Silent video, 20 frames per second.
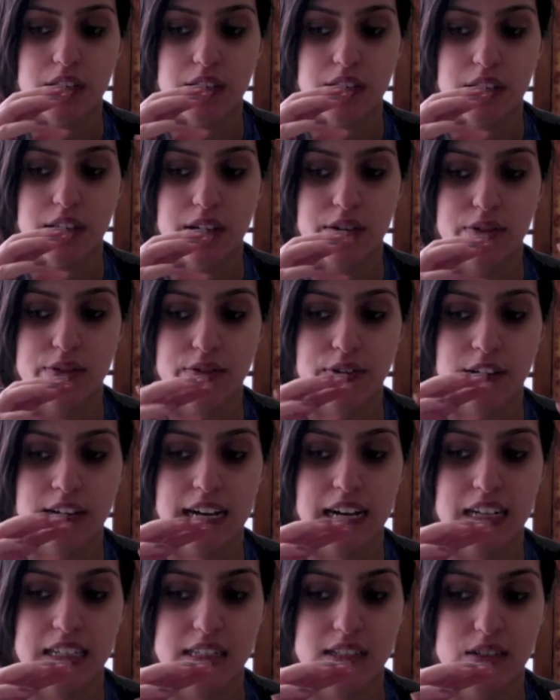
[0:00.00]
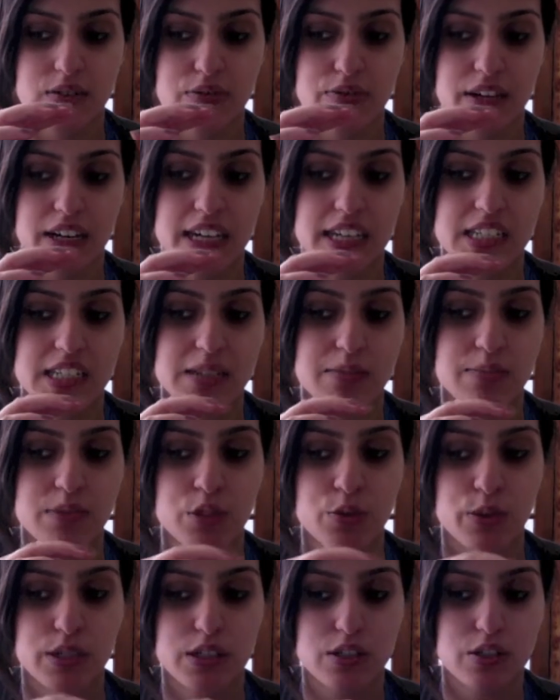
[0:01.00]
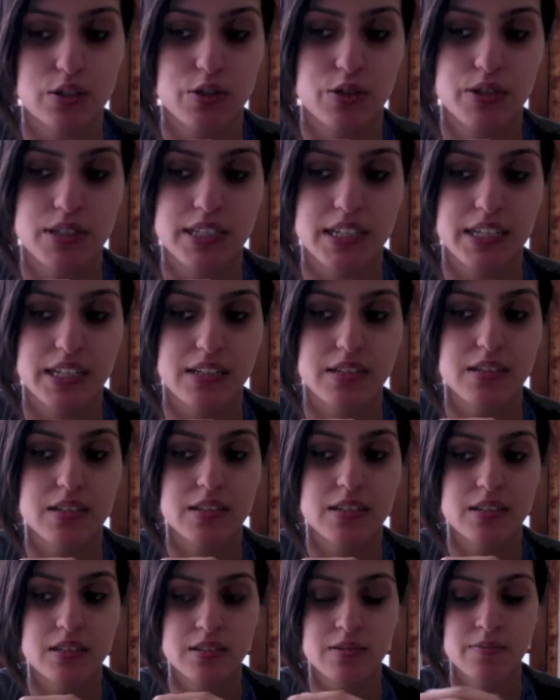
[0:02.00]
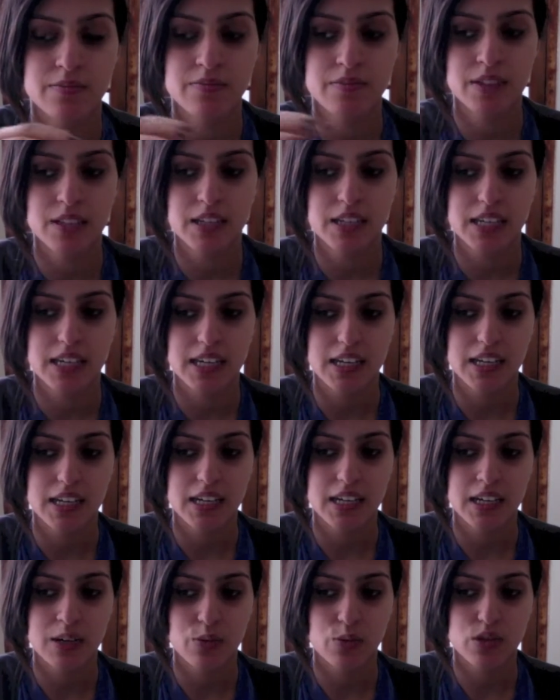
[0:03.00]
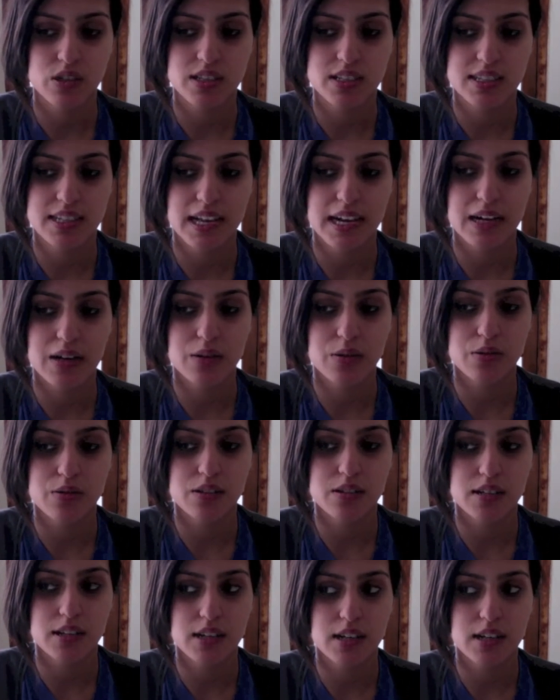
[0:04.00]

if I added a fade in between two scenes, it would sound